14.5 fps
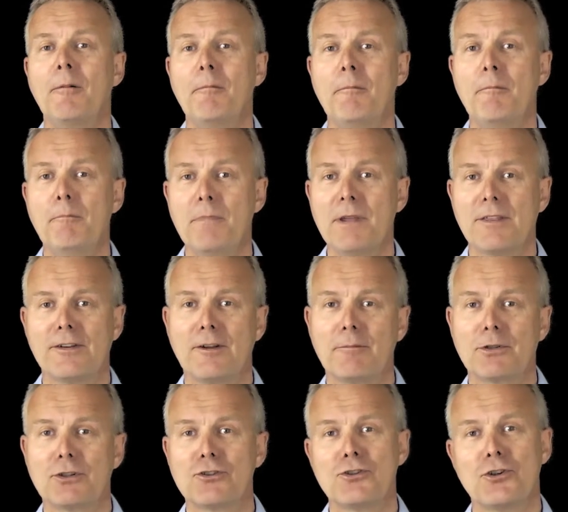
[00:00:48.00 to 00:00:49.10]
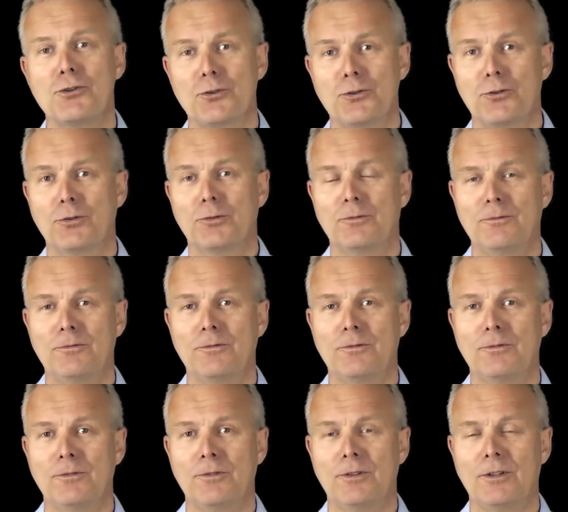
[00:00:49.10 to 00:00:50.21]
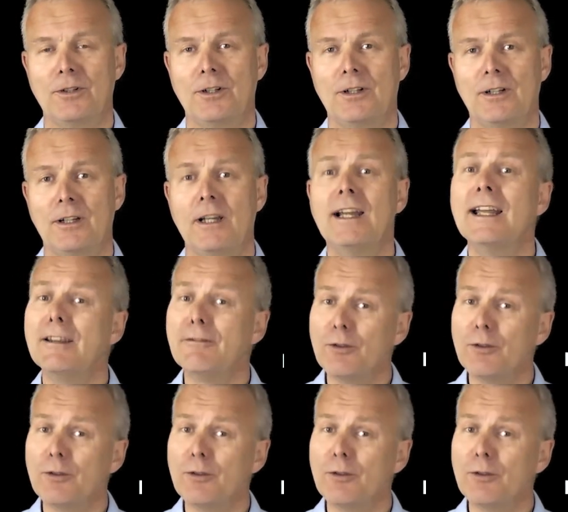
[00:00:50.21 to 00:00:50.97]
Myth number two. If